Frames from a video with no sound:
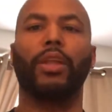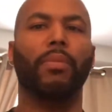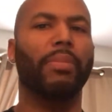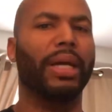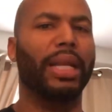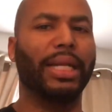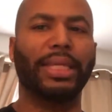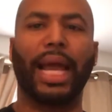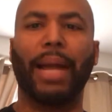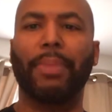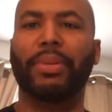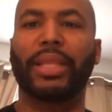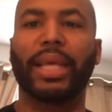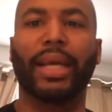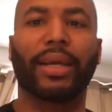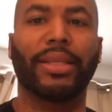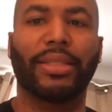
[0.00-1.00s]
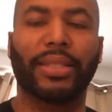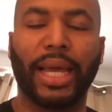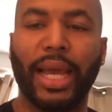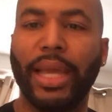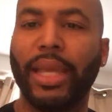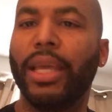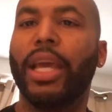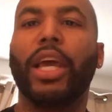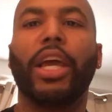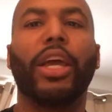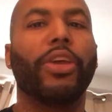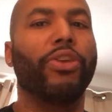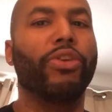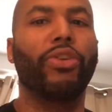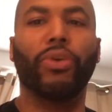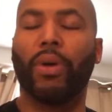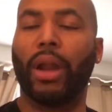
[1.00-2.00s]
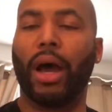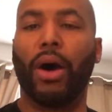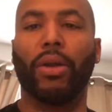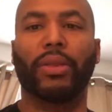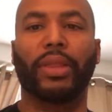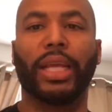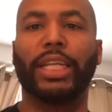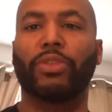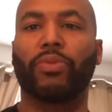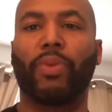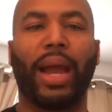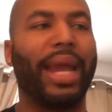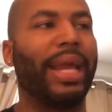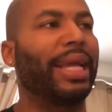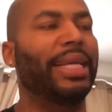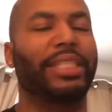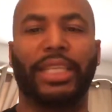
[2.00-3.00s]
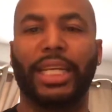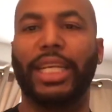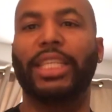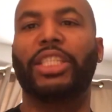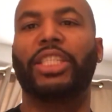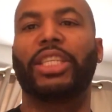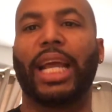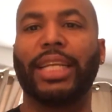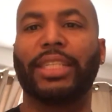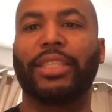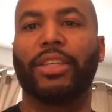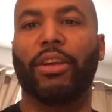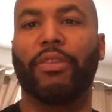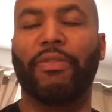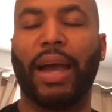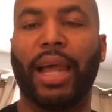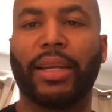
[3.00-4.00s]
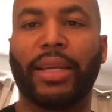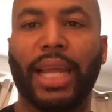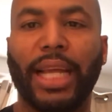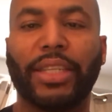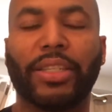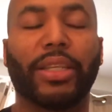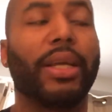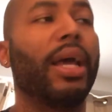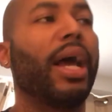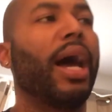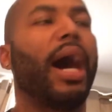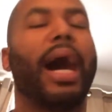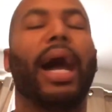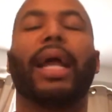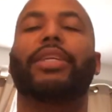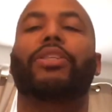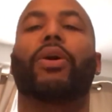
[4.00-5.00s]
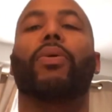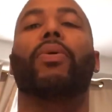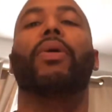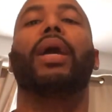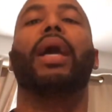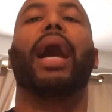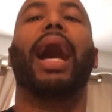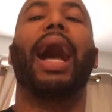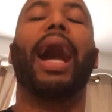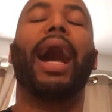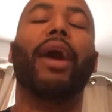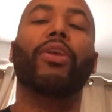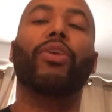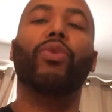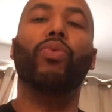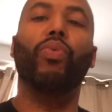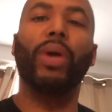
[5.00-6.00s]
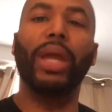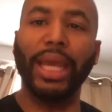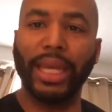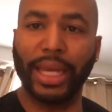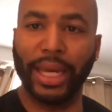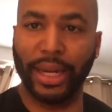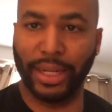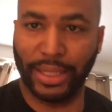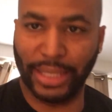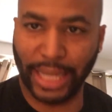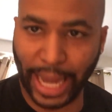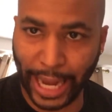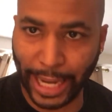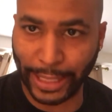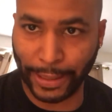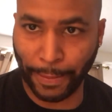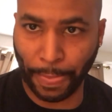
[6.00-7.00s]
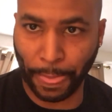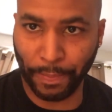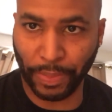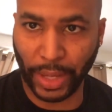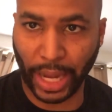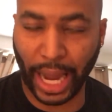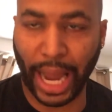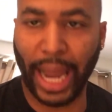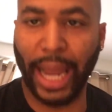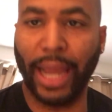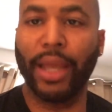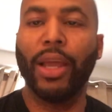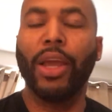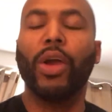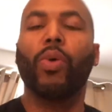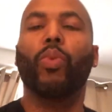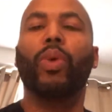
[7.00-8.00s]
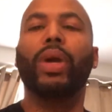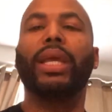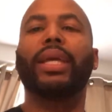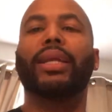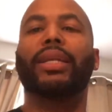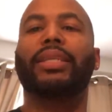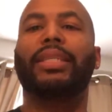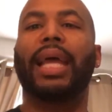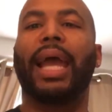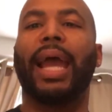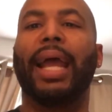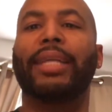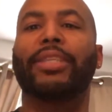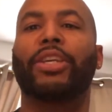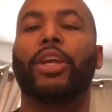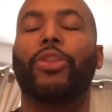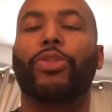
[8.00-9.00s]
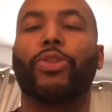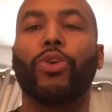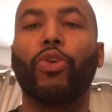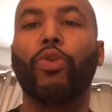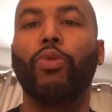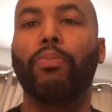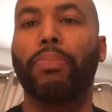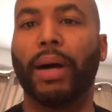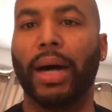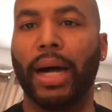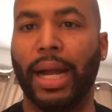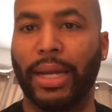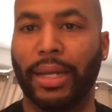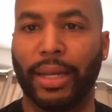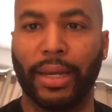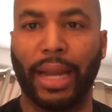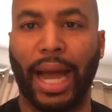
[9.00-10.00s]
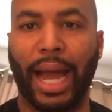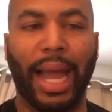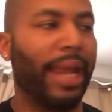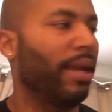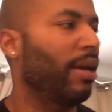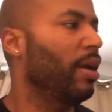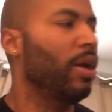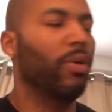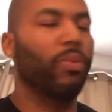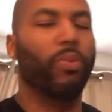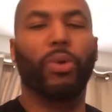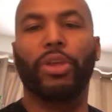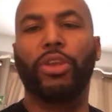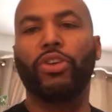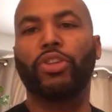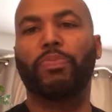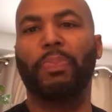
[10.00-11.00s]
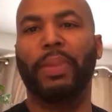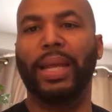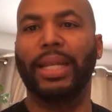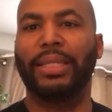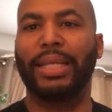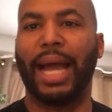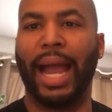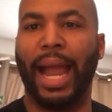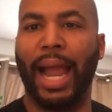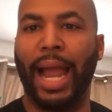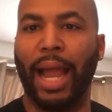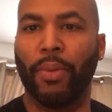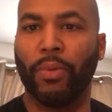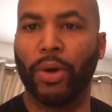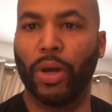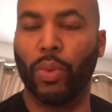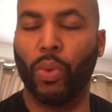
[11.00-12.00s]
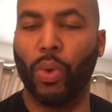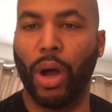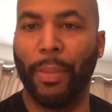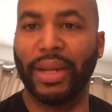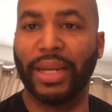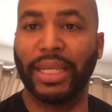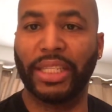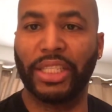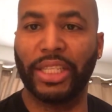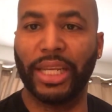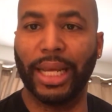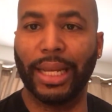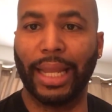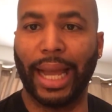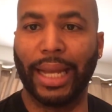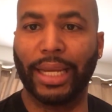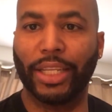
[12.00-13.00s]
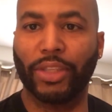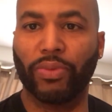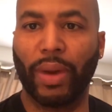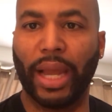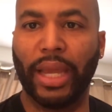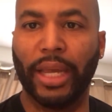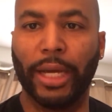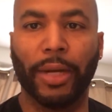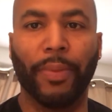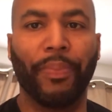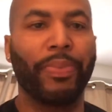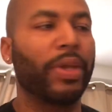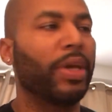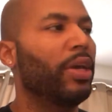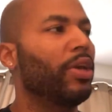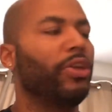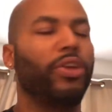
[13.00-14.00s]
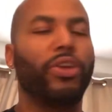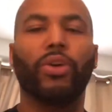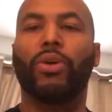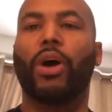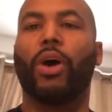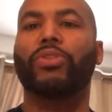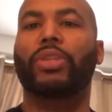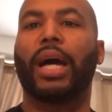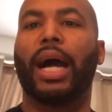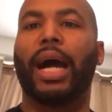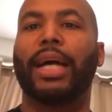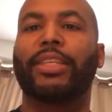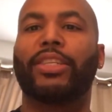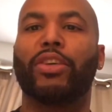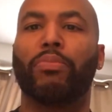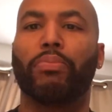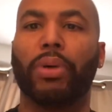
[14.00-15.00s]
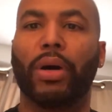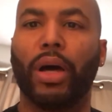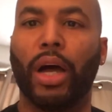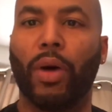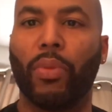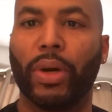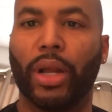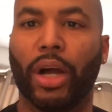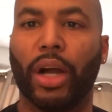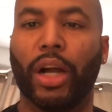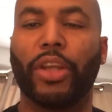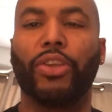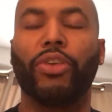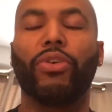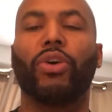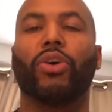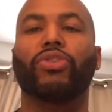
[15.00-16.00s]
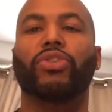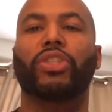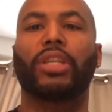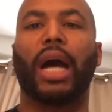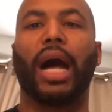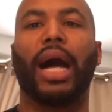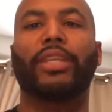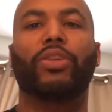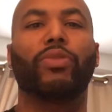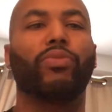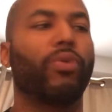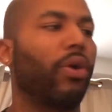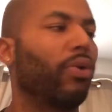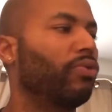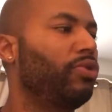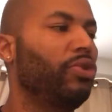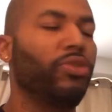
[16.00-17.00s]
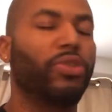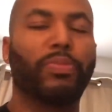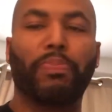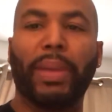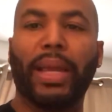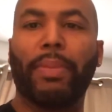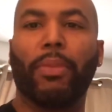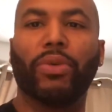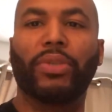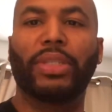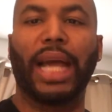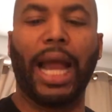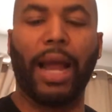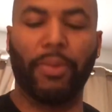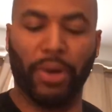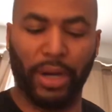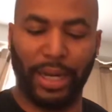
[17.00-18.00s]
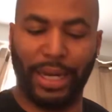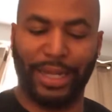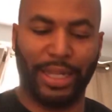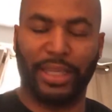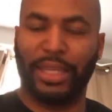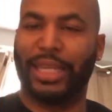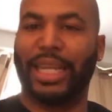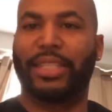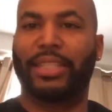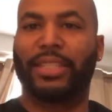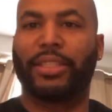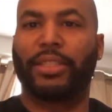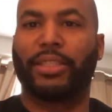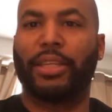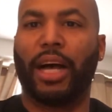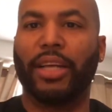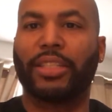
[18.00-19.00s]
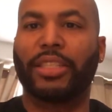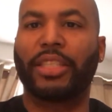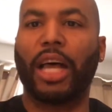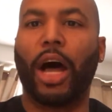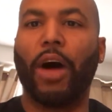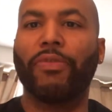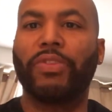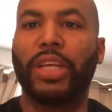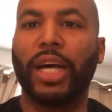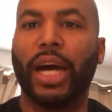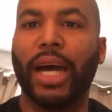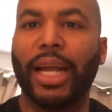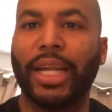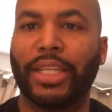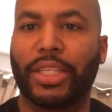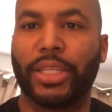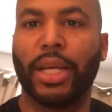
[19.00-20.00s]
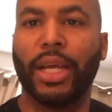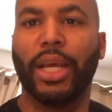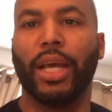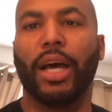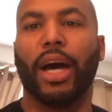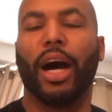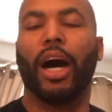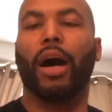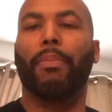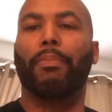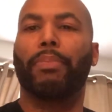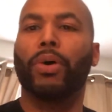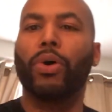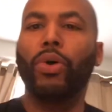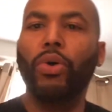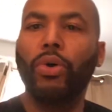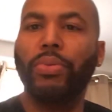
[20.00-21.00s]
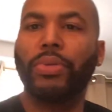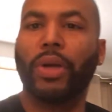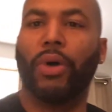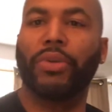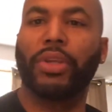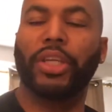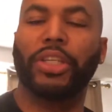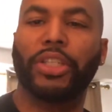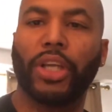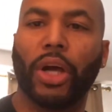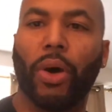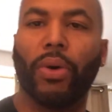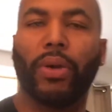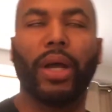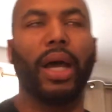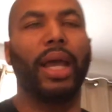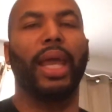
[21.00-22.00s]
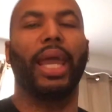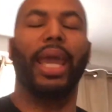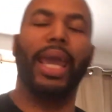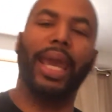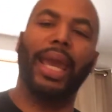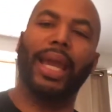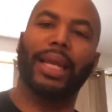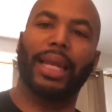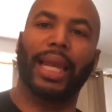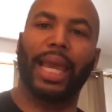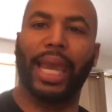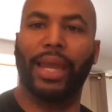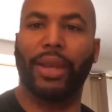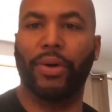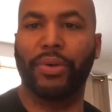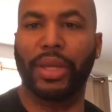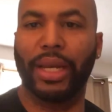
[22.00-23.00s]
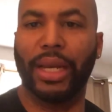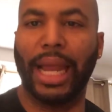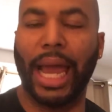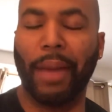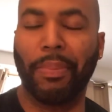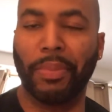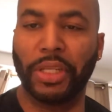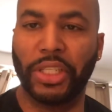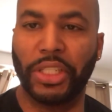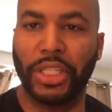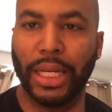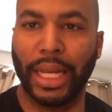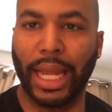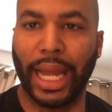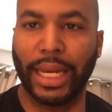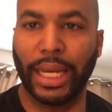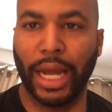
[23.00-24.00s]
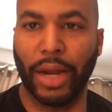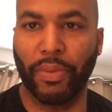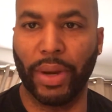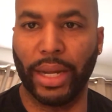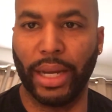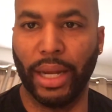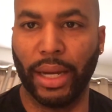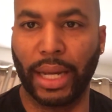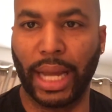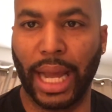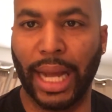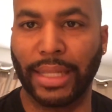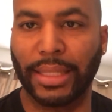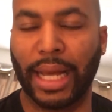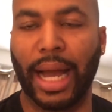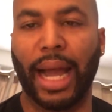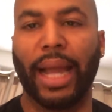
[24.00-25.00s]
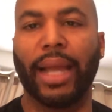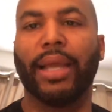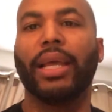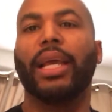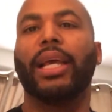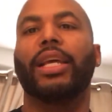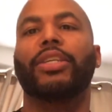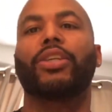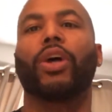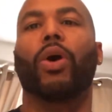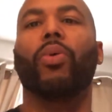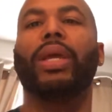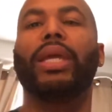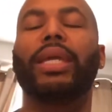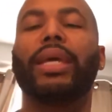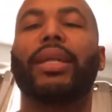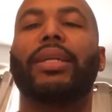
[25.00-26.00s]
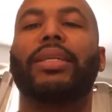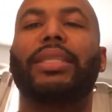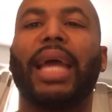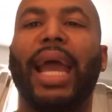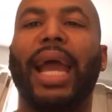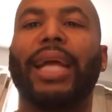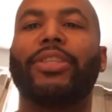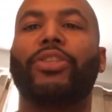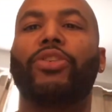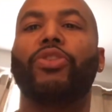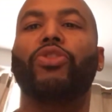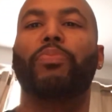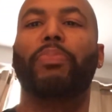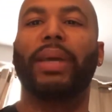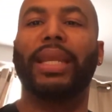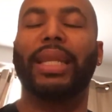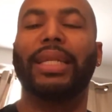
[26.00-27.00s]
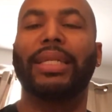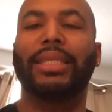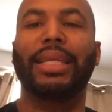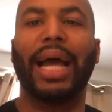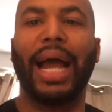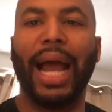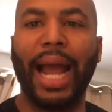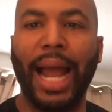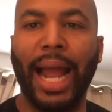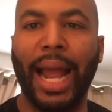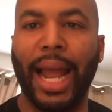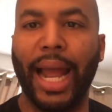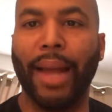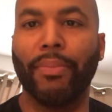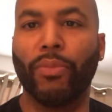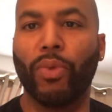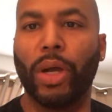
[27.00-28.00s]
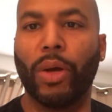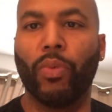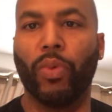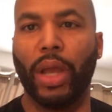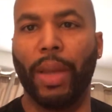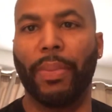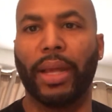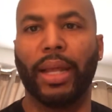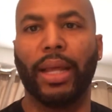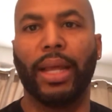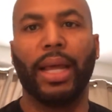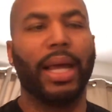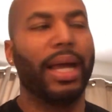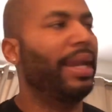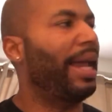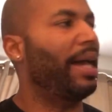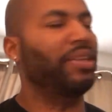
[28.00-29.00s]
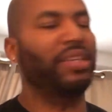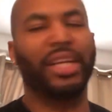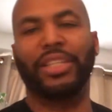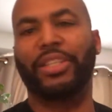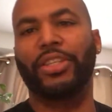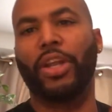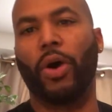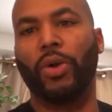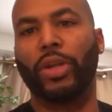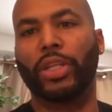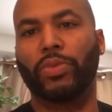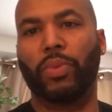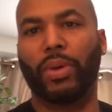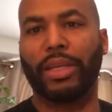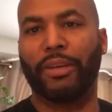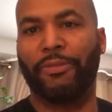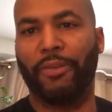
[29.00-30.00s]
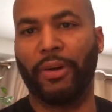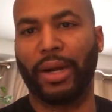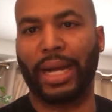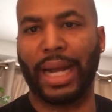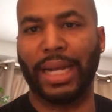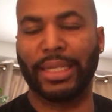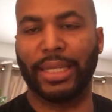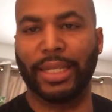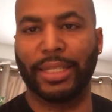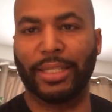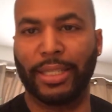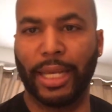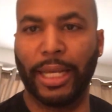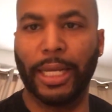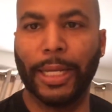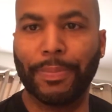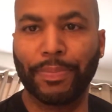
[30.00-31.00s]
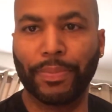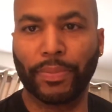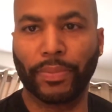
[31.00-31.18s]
But let's hypothetically say you're doing all the things right and she's chasing your validation. All right, so how do we get attached? All right, we get attached through bonding. All right, when you spend time with a woman and shit like this right here, you gonna start to bond with her. You gonna start to want to spend more time with her. The, the, her soft touch, her boobs on your shoulder, her head laying on your lap and shit like that right there, guys. All right. So we get attached to spending time with women. Now just notice what the fuck I just said.